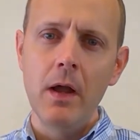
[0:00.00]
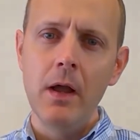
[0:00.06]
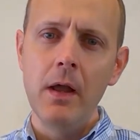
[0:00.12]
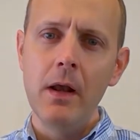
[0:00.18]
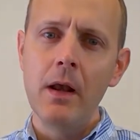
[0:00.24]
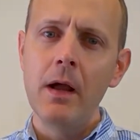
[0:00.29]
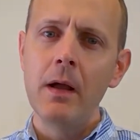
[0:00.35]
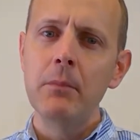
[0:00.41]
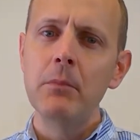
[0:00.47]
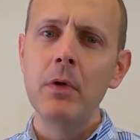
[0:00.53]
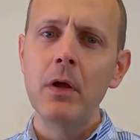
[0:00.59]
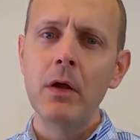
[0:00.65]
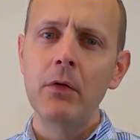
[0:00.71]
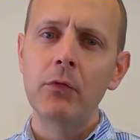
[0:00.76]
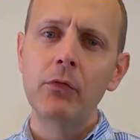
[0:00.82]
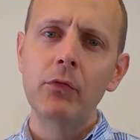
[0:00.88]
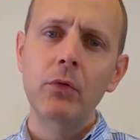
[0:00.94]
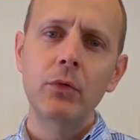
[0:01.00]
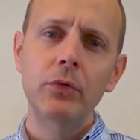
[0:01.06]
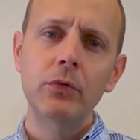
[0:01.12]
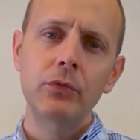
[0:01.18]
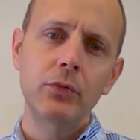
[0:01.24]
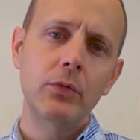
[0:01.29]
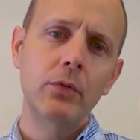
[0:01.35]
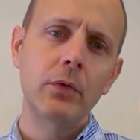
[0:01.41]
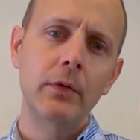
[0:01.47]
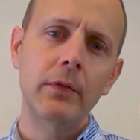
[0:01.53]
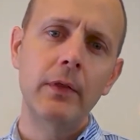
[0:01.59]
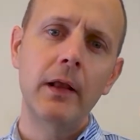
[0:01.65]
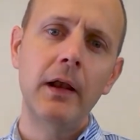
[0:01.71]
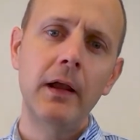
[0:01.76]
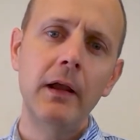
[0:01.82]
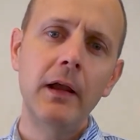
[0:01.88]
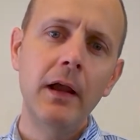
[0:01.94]
And I'm not so sure
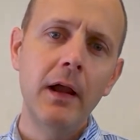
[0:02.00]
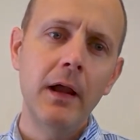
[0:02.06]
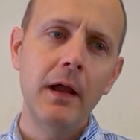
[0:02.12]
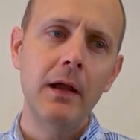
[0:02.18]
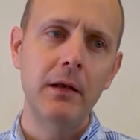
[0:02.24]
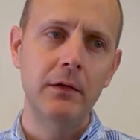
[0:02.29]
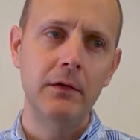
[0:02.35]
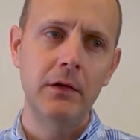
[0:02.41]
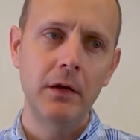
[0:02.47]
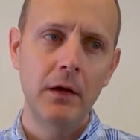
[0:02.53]
that I can